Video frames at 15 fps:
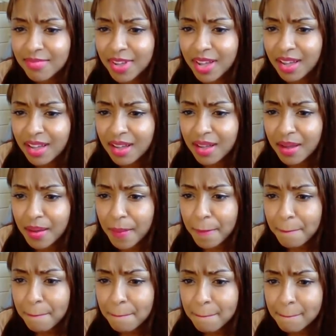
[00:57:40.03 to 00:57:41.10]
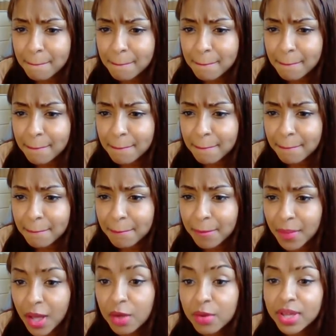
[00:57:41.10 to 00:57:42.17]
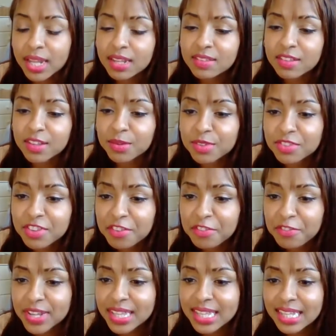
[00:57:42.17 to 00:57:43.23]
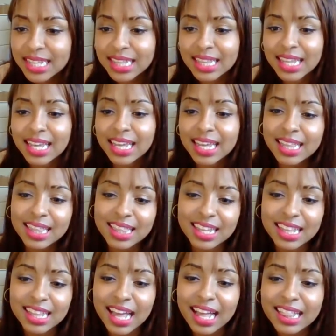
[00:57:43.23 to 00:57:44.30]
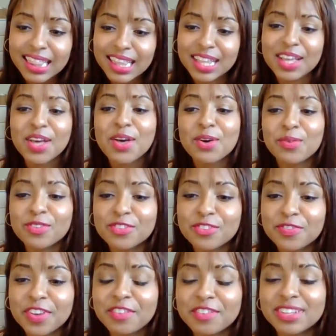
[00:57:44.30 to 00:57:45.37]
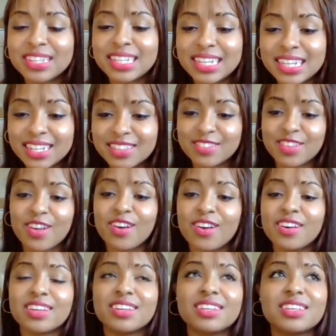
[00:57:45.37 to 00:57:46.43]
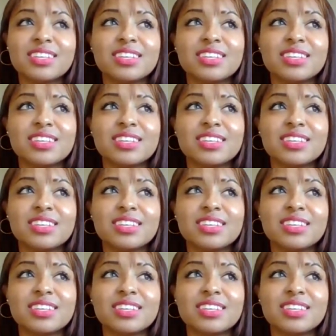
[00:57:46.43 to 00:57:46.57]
Um, okay, that's a good one. Jeffrey Lalane, what's your favorite Dean song?